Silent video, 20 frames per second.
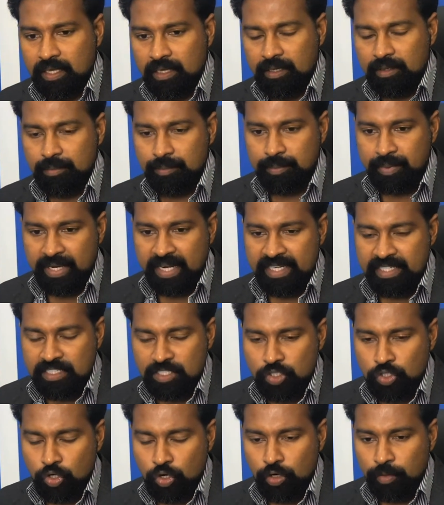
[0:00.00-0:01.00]

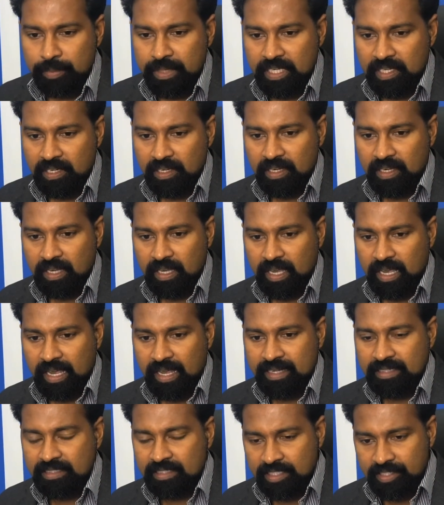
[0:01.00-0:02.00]
brainstorming
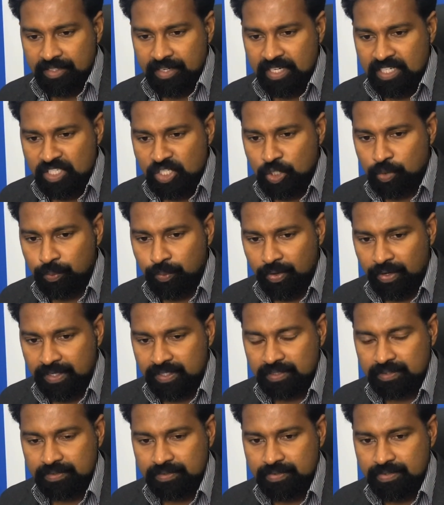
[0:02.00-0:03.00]
and arranging
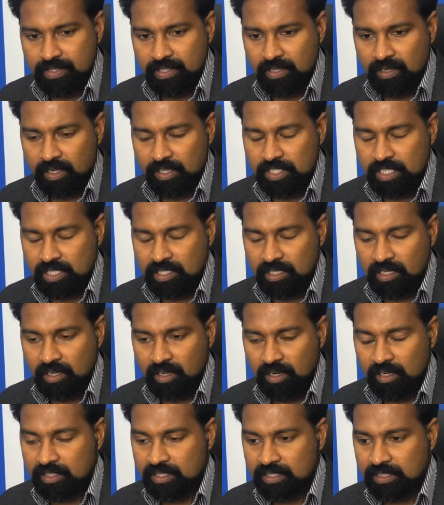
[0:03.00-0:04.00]
points in logical
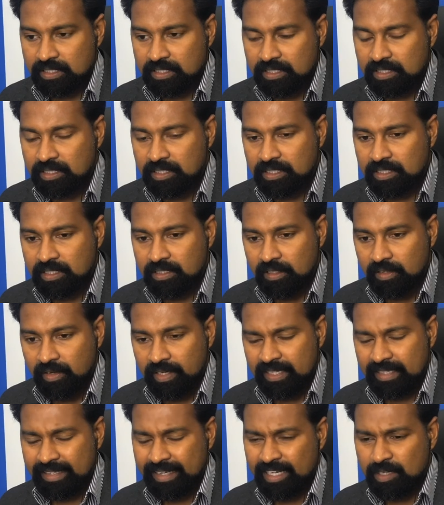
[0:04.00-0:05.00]
order,
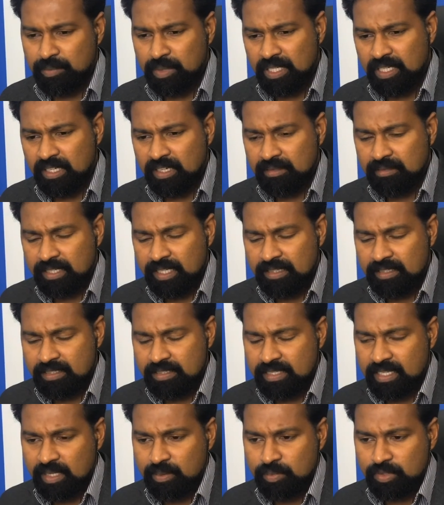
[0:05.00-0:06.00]
right, can be done at the
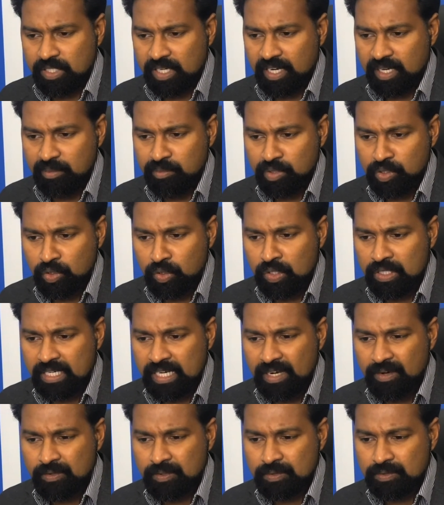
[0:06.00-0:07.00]
same time. You don't
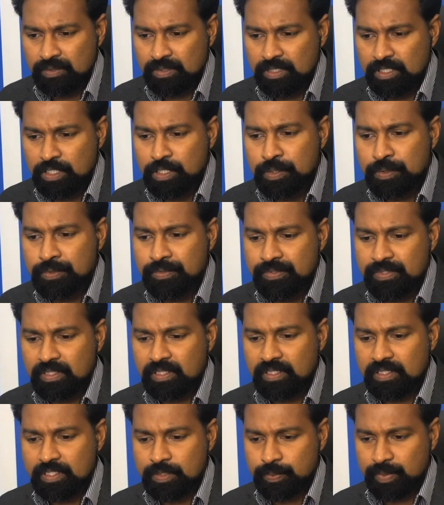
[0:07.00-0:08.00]
have to use
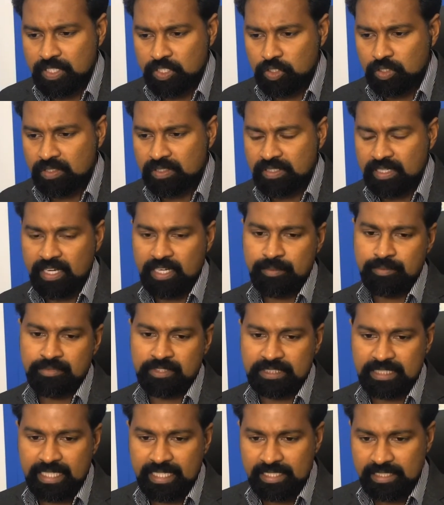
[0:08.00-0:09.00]
a special time
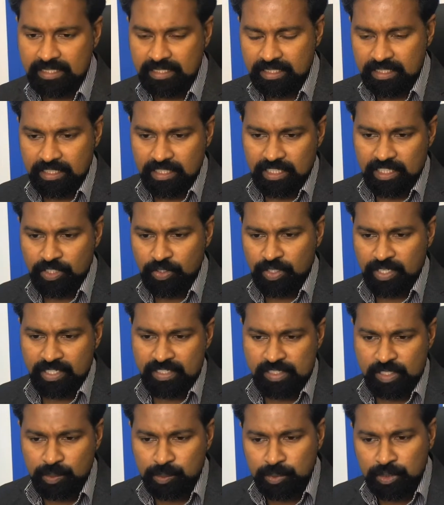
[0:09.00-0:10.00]
for that. You can
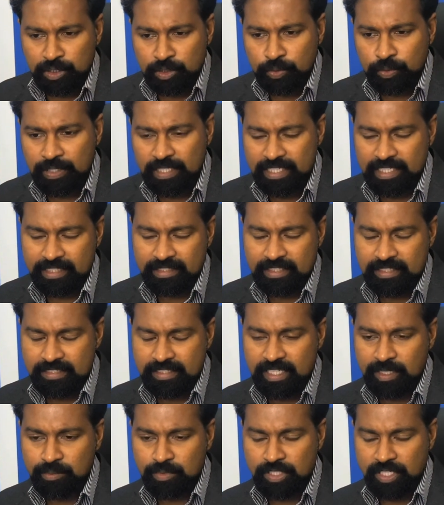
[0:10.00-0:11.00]
simply do it at the
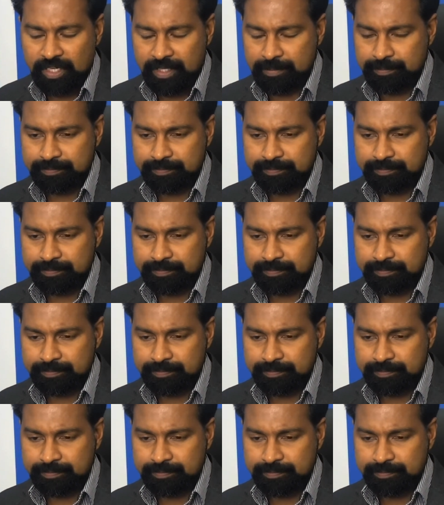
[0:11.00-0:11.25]
same time.